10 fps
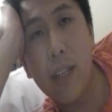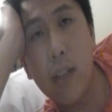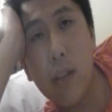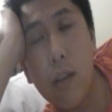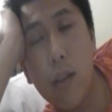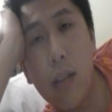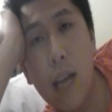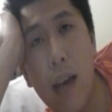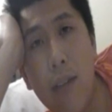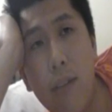occur,
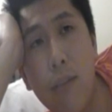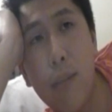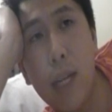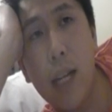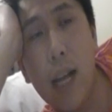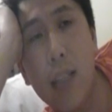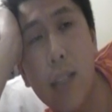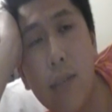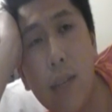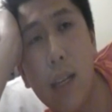the alpha and beta
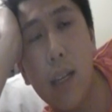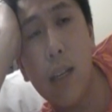activity.